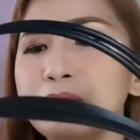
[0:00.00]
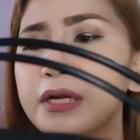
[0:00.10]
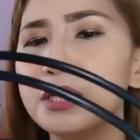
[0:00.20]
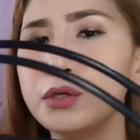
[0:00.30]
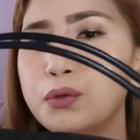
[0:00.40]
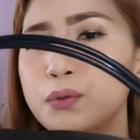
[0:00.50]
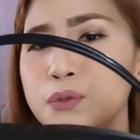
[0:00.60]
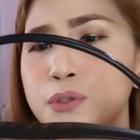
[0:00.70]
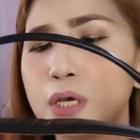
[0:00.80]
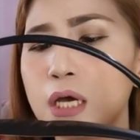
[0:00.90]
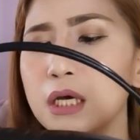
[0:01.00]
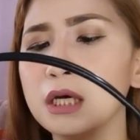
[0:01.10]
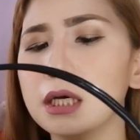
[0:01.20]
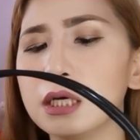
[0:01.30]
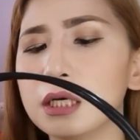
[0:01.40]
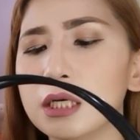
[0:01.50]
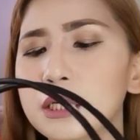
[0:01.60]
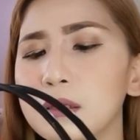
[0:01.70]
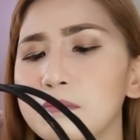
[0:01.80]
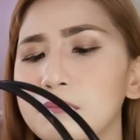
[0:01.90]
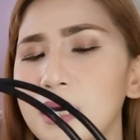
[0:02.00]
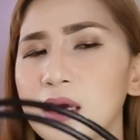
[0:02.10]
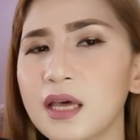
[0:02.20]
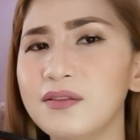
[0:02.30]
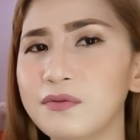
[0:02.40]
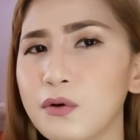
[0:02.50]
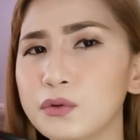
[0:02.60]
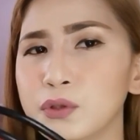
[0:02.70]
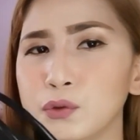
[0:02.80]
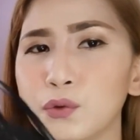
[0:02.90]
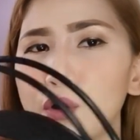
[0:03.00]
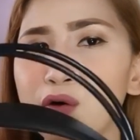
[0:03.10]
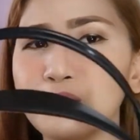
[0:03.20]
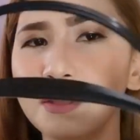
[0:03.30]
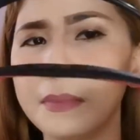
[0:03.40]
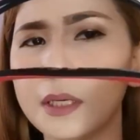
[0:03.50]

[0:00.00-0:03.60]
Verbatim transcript: really use uh, my headphones too often